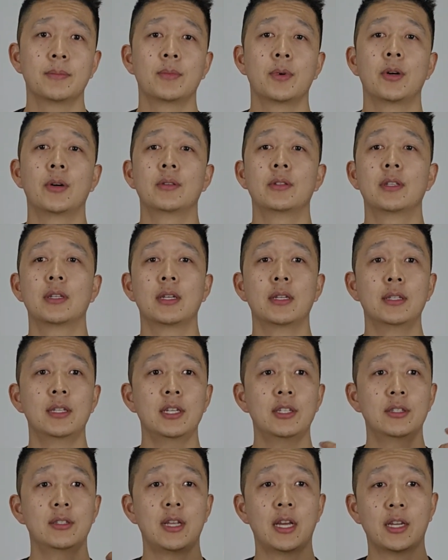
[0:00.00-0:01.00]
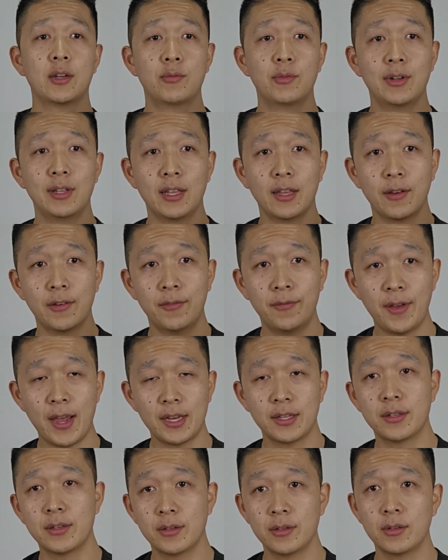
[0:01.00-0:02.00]
Well, it's a condition that can really
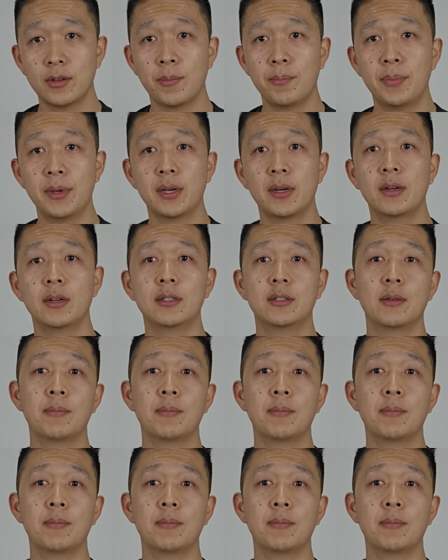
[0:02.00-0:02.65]
affect your ability